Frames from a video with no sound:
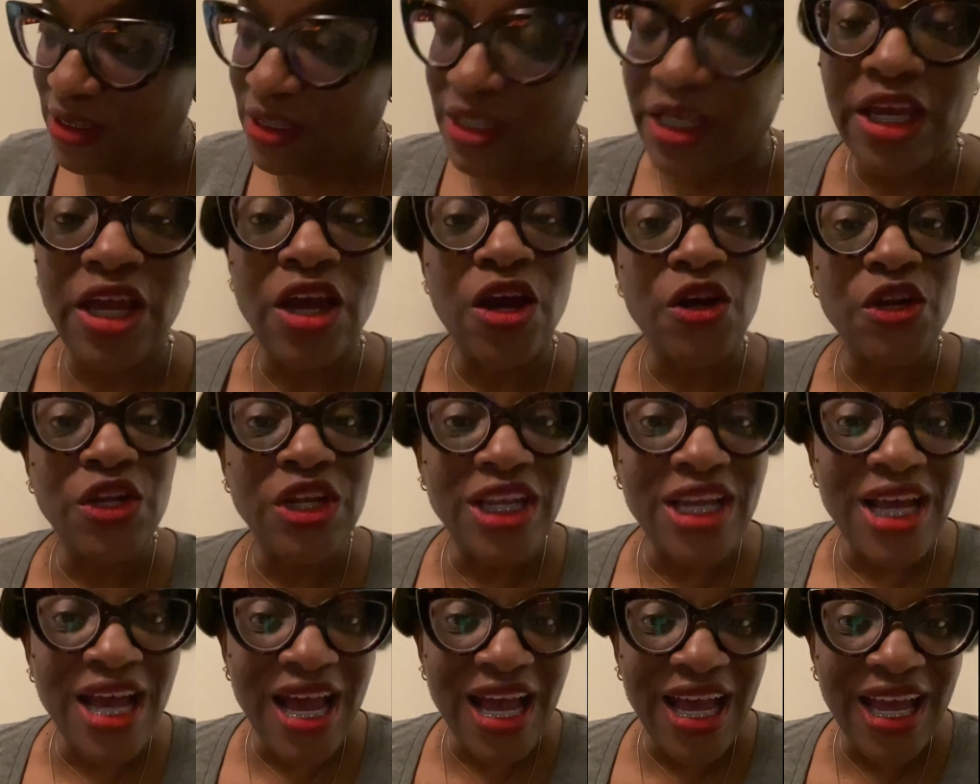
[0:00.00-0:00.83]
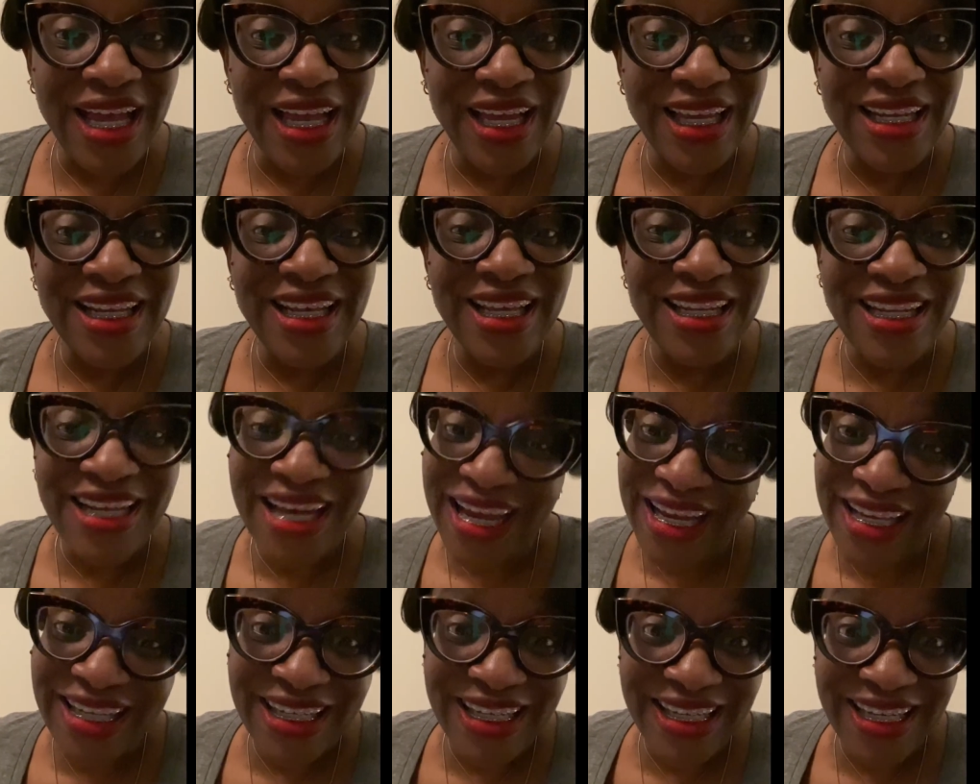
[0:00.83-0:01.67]
they are nine
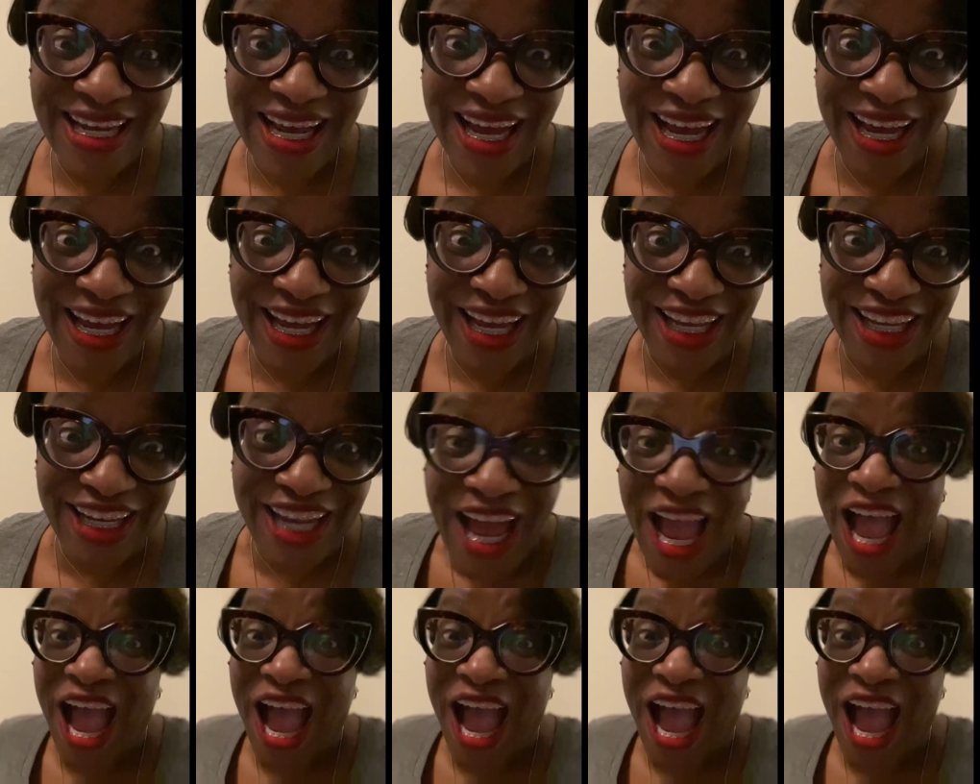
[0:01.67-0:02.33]
ninety-nine.